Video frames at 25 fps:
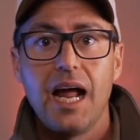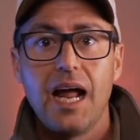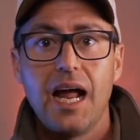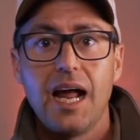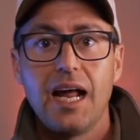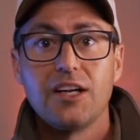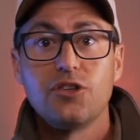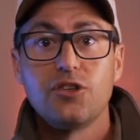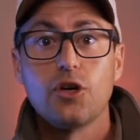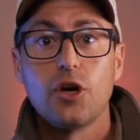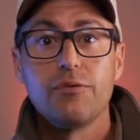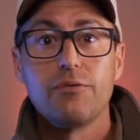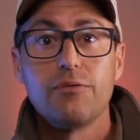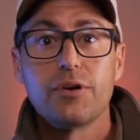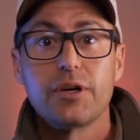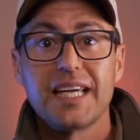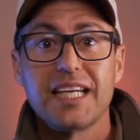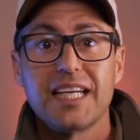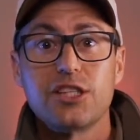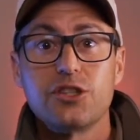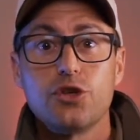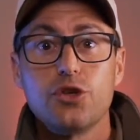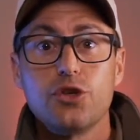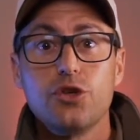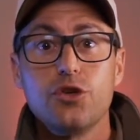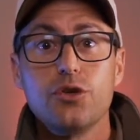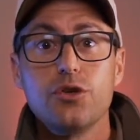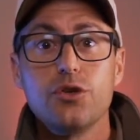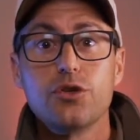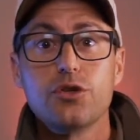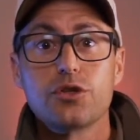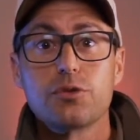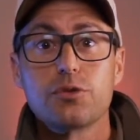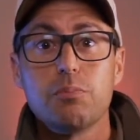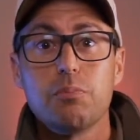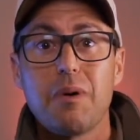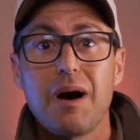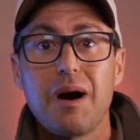And don't forget to
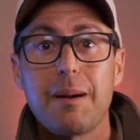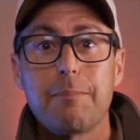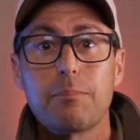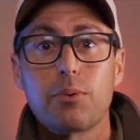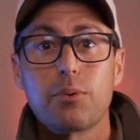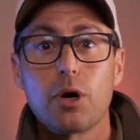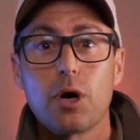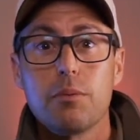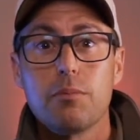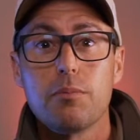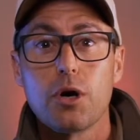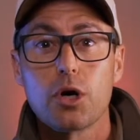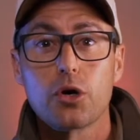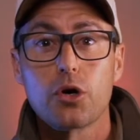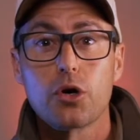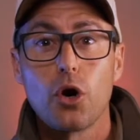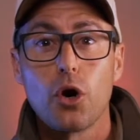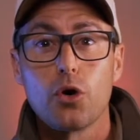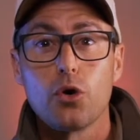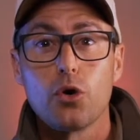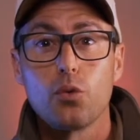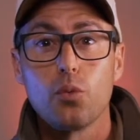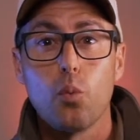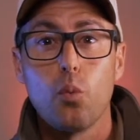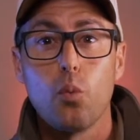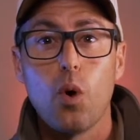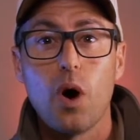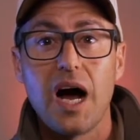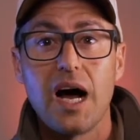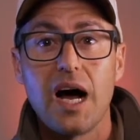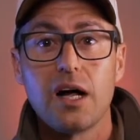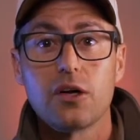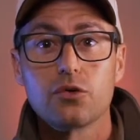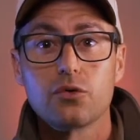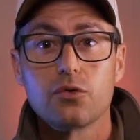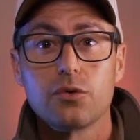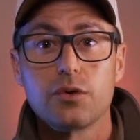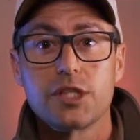use my promo code
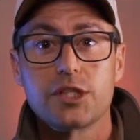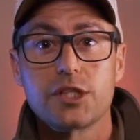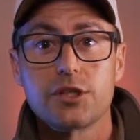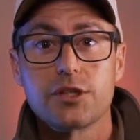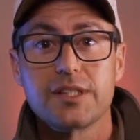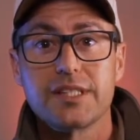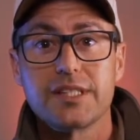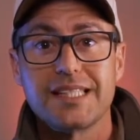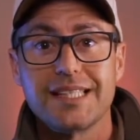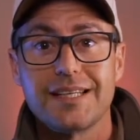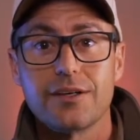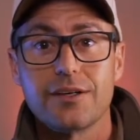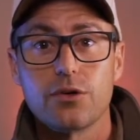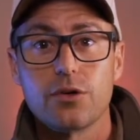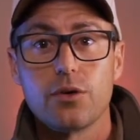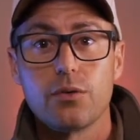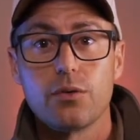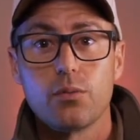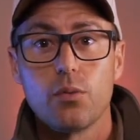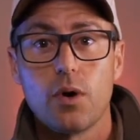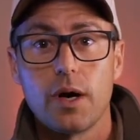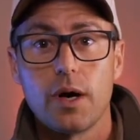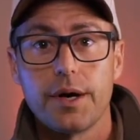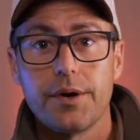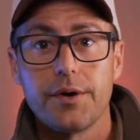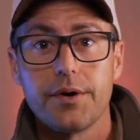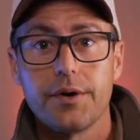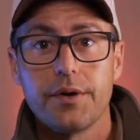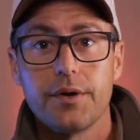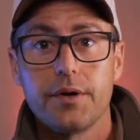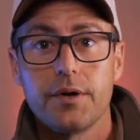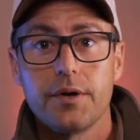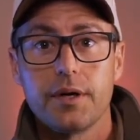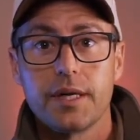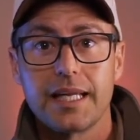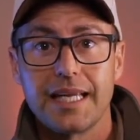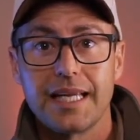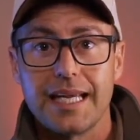WildRichard01.
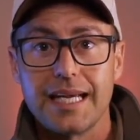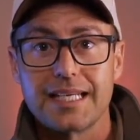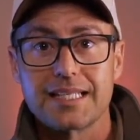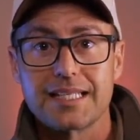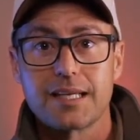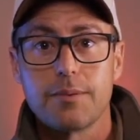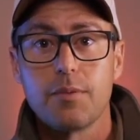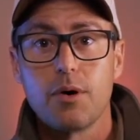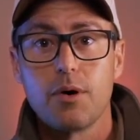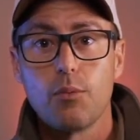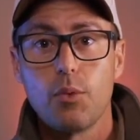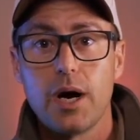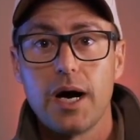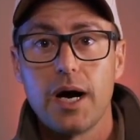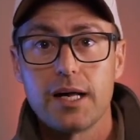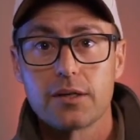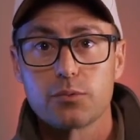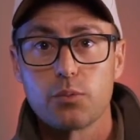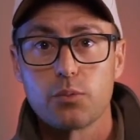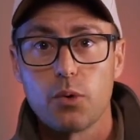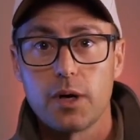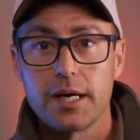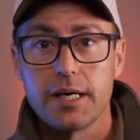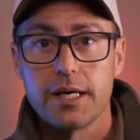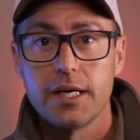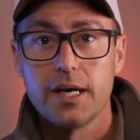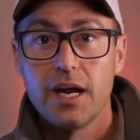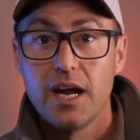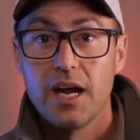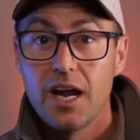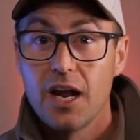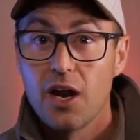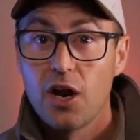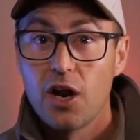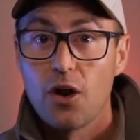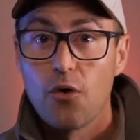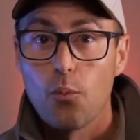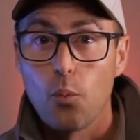Yes, I'm a wild one.
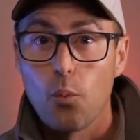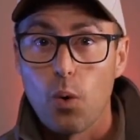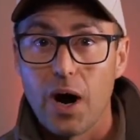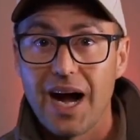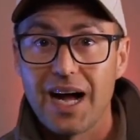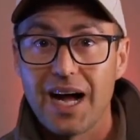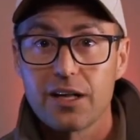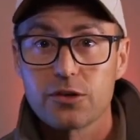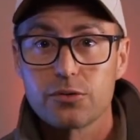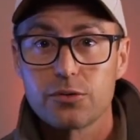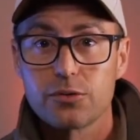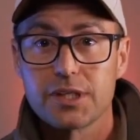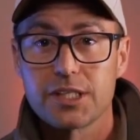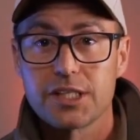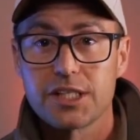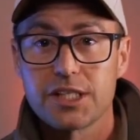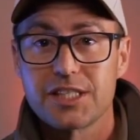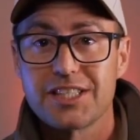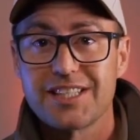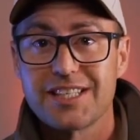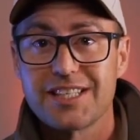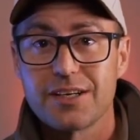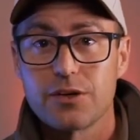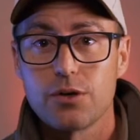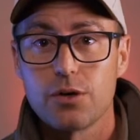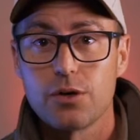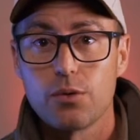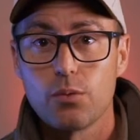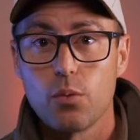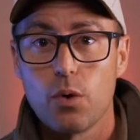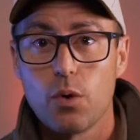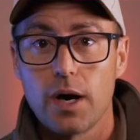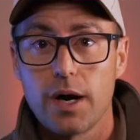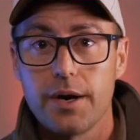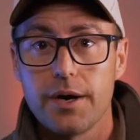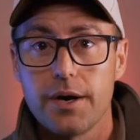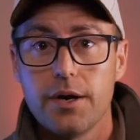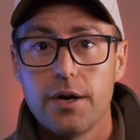
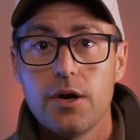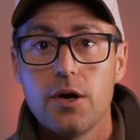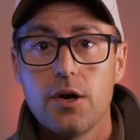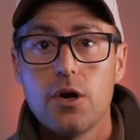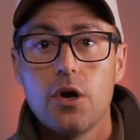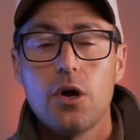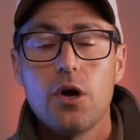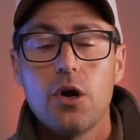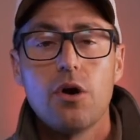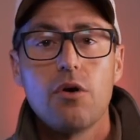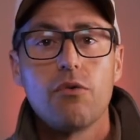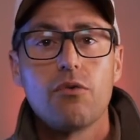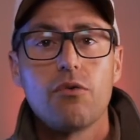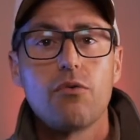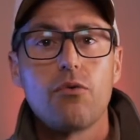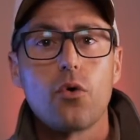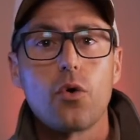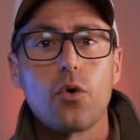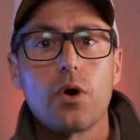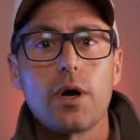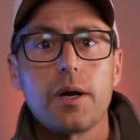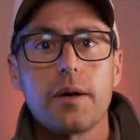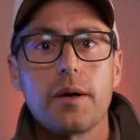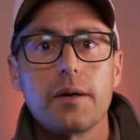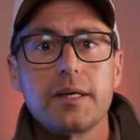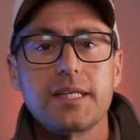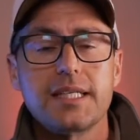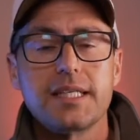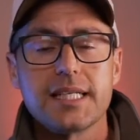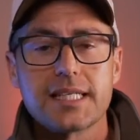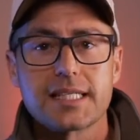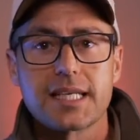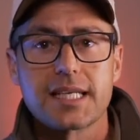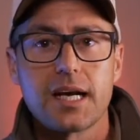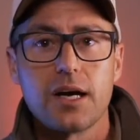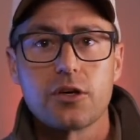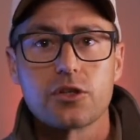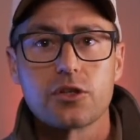WildRichard01 for a
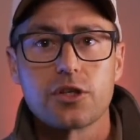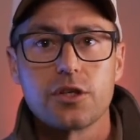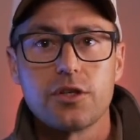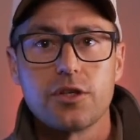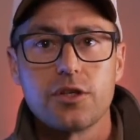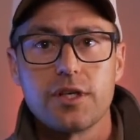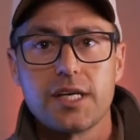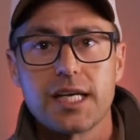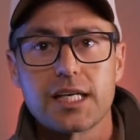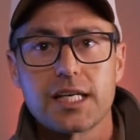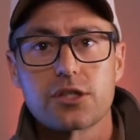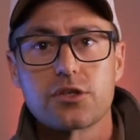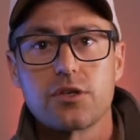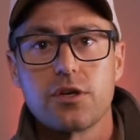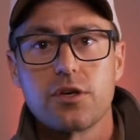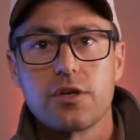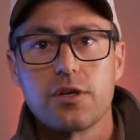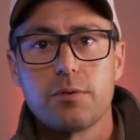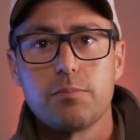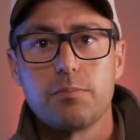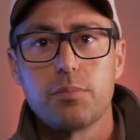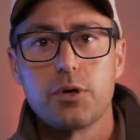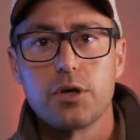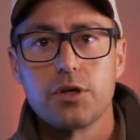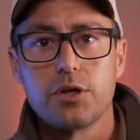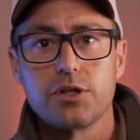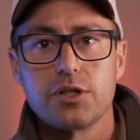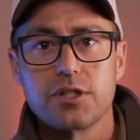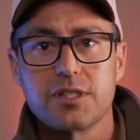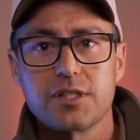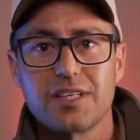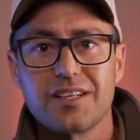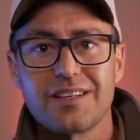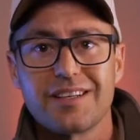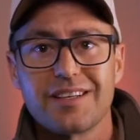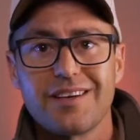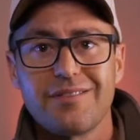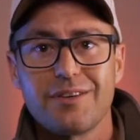discount on your next Sony purchase.
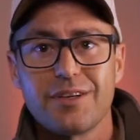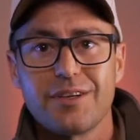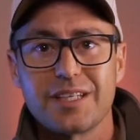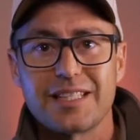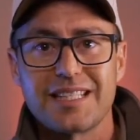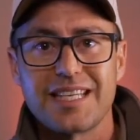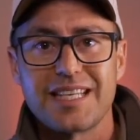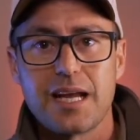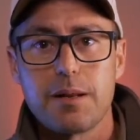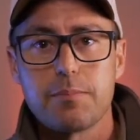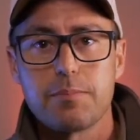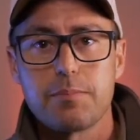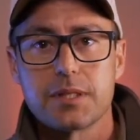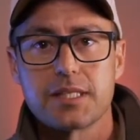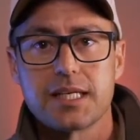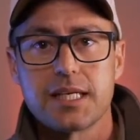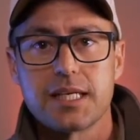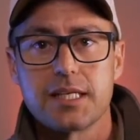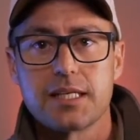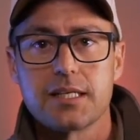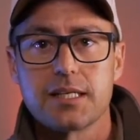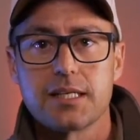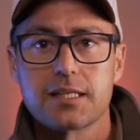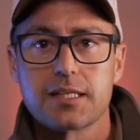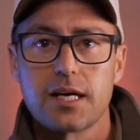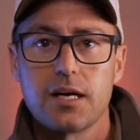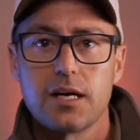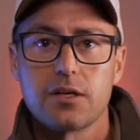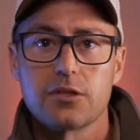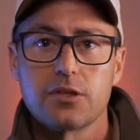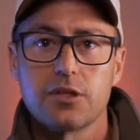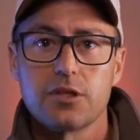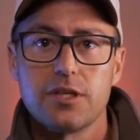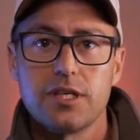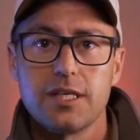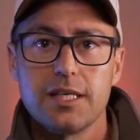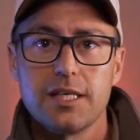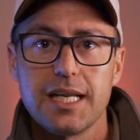It'll give you a 10% discount
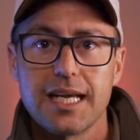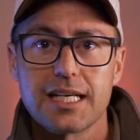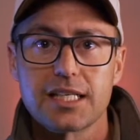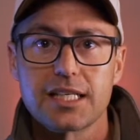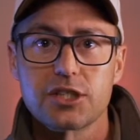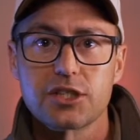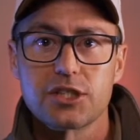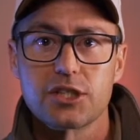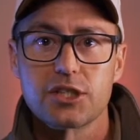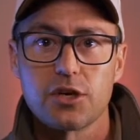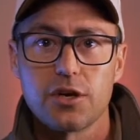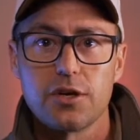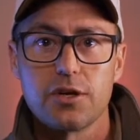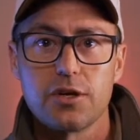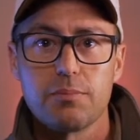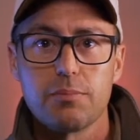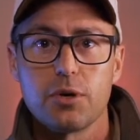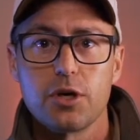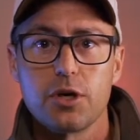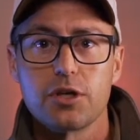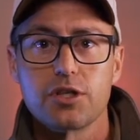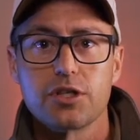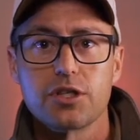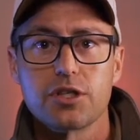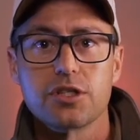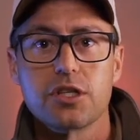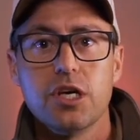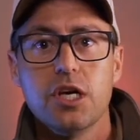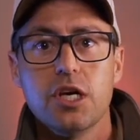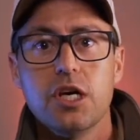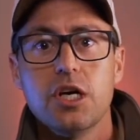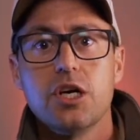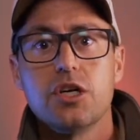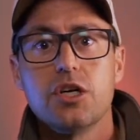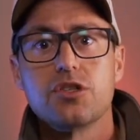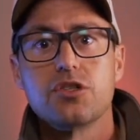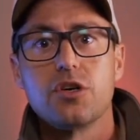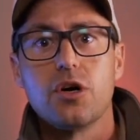on your next Sony purchase.
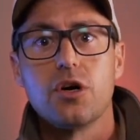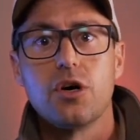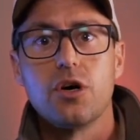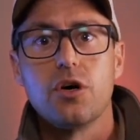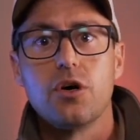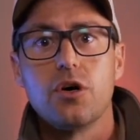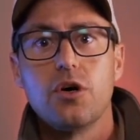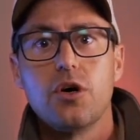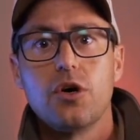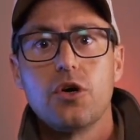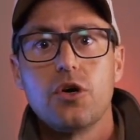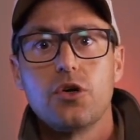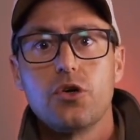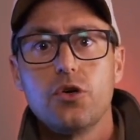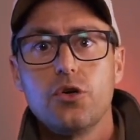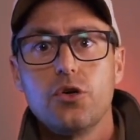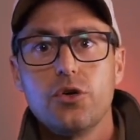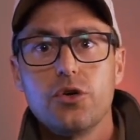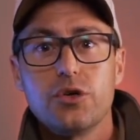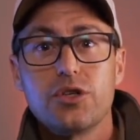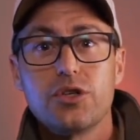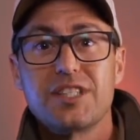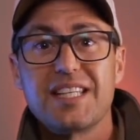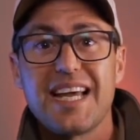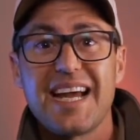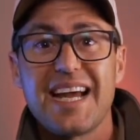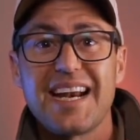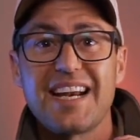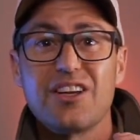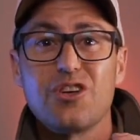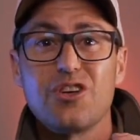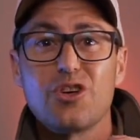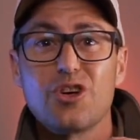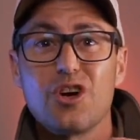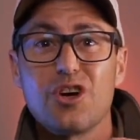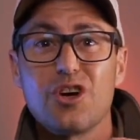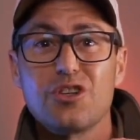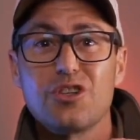So you use that and
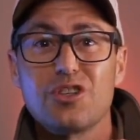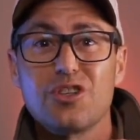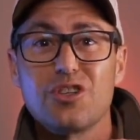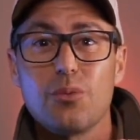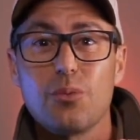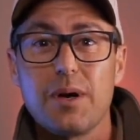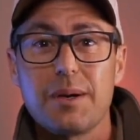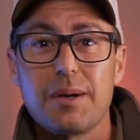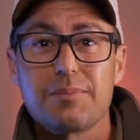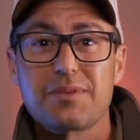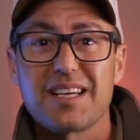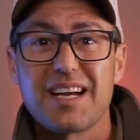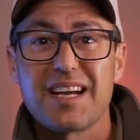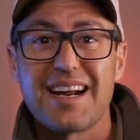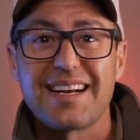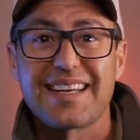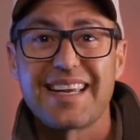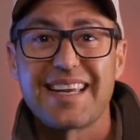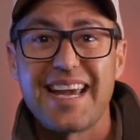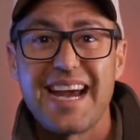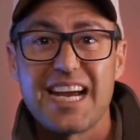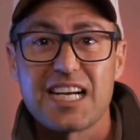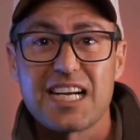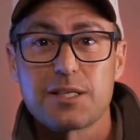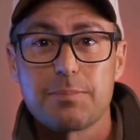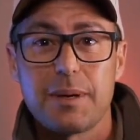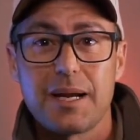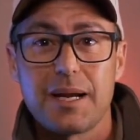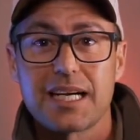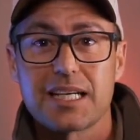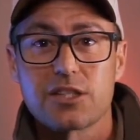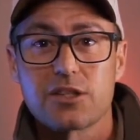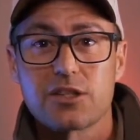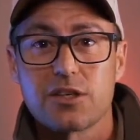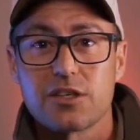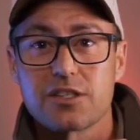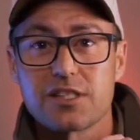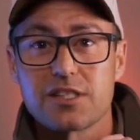you go to the website
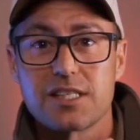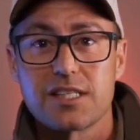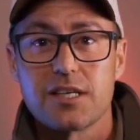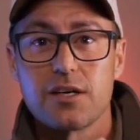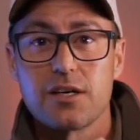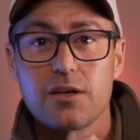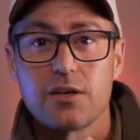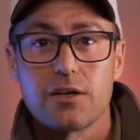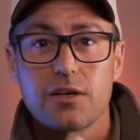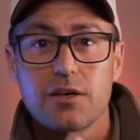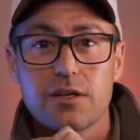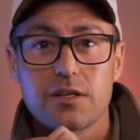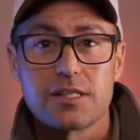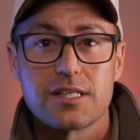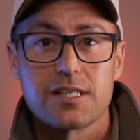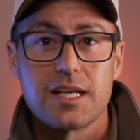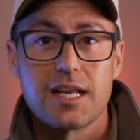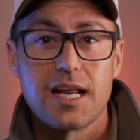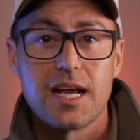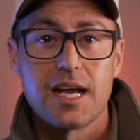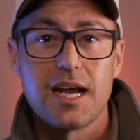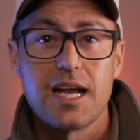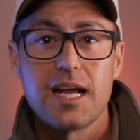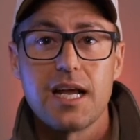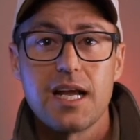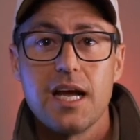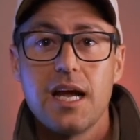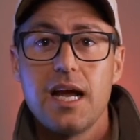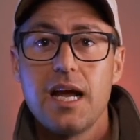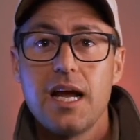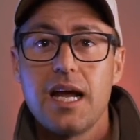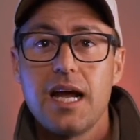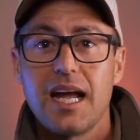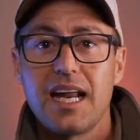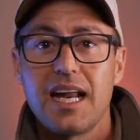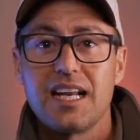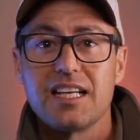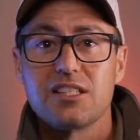cashbacks.co.za.
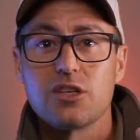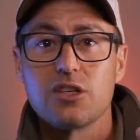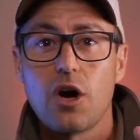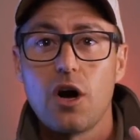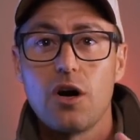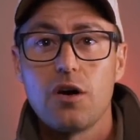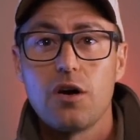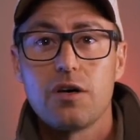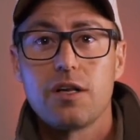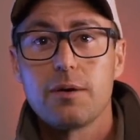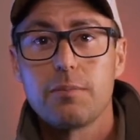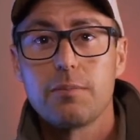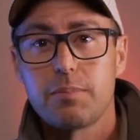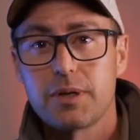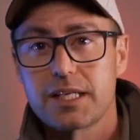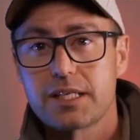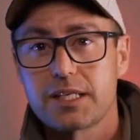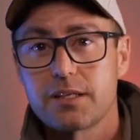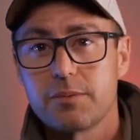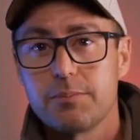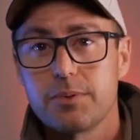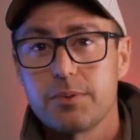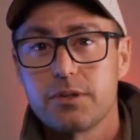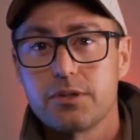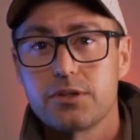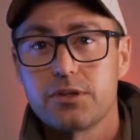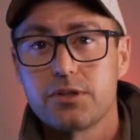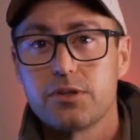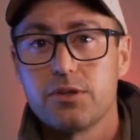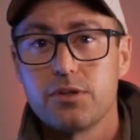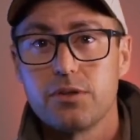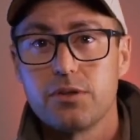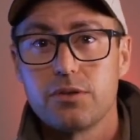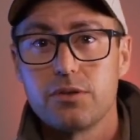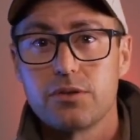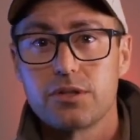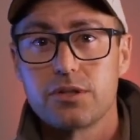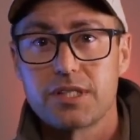It is only applicable
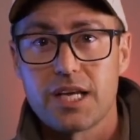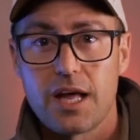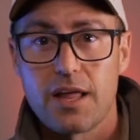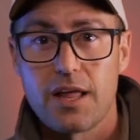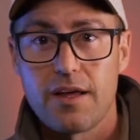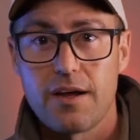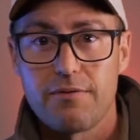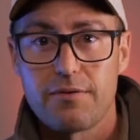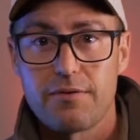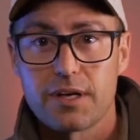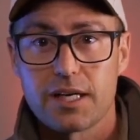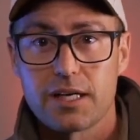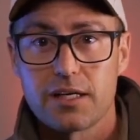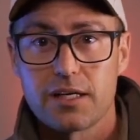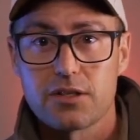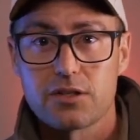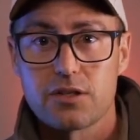to South Africa.